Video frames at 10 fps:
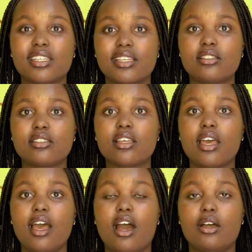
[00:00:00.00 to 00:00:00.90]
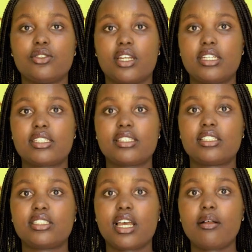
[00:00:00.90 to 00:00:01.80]
skills, how to address
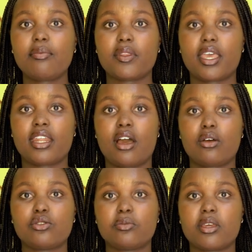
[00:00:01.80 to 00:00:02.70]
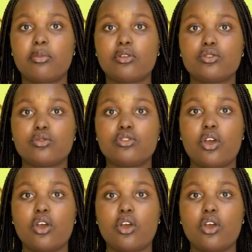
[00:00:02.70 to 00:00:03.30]
the chair, and how to be able to